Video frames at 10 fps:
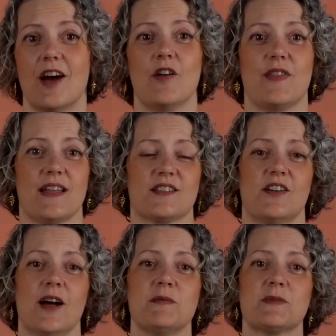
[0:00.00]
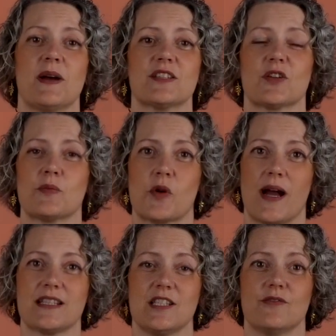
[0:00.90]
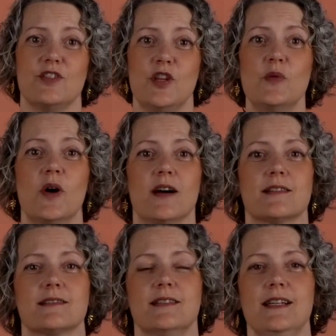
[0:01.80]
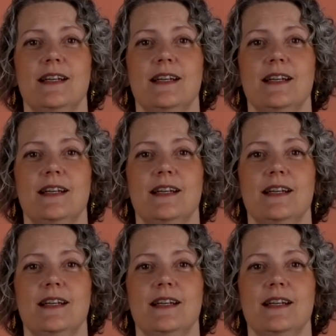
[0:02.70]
of their time spent on proactive new work,